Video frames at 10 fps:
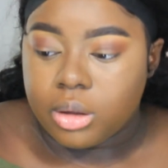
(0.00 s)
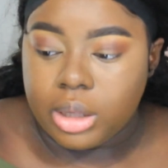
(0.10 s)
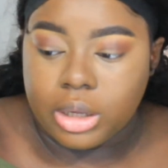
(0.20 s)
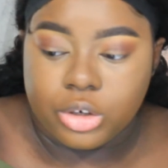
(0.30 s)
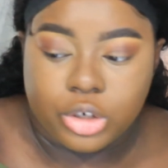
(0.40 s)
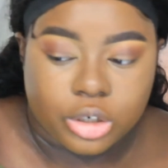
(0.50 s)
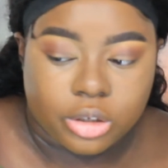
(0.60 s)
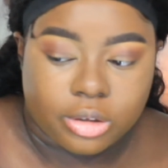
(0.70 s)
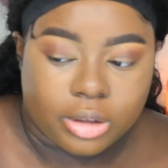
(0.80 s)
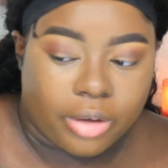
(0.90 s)
and
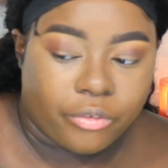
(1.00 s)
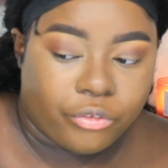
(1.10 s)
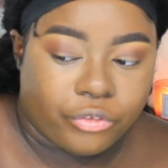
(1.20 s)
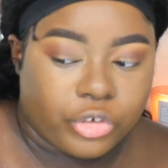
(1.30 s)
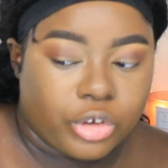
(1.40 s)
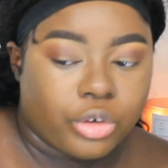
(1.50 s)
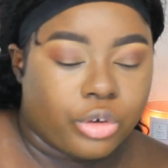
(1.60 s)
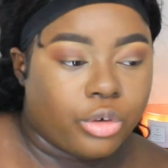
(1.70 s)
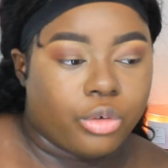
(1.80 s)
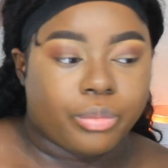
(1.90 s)
just not
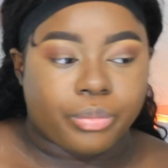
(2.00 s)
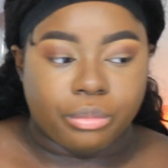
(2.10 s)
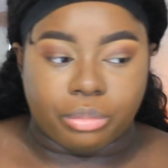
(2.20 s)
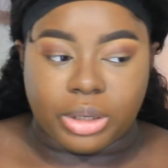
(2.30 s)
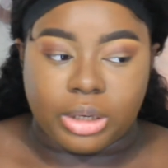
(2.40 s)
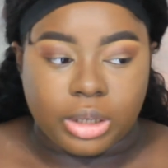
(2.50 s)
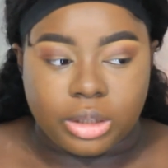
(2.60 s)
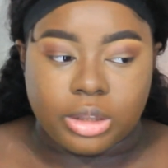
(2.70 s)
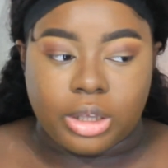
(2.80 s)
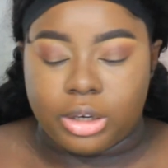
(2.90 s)
feel
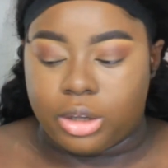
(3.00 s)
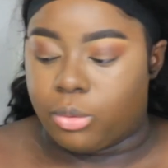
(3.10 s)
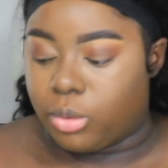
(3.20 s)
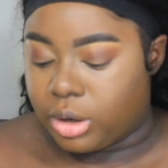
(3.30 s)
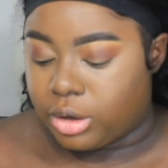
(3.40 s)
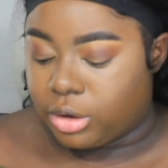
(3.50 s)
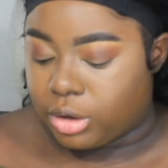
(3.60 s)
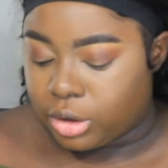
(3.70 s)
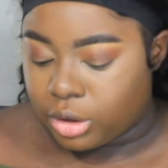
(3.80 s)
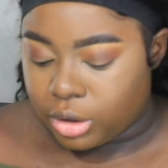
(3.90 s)
beneath anyone
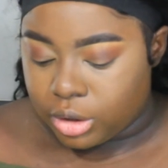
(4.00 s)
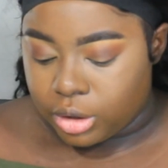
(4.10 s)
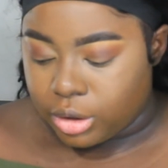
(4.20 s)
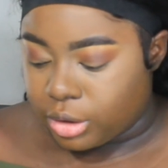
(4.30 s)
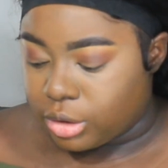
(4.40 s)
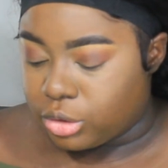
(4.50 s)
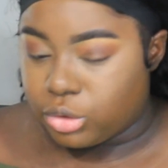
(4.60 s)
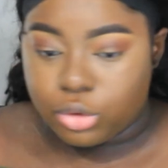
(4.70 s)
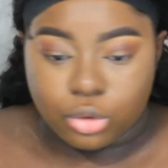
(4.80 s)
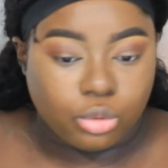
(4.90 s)

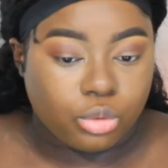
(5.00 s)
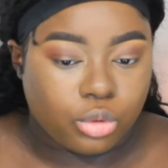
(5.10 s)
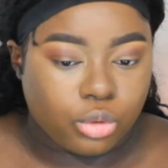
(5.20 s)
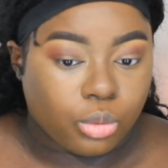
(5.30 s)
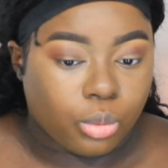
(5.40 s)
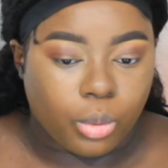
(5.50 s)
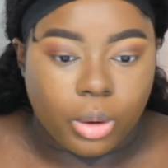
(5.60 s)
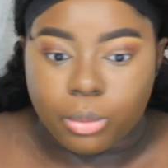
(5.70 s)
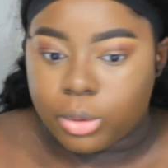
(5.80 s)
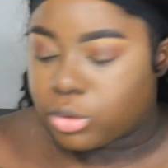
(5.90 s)
due to
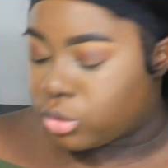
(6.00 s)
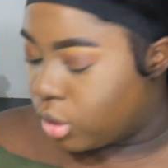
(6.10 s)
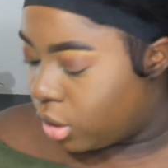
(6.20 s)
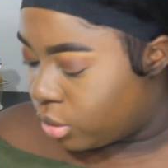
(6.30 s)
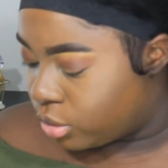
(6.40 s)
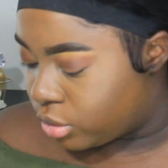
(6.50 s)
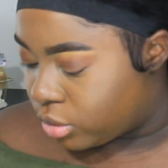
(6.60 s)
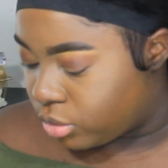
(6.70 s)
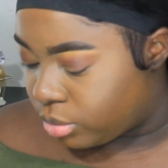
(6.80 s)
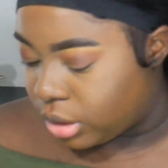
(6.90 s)
what was told
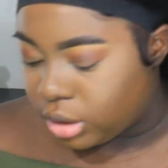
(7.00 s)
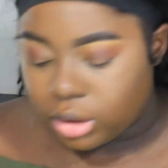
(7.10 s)
to me.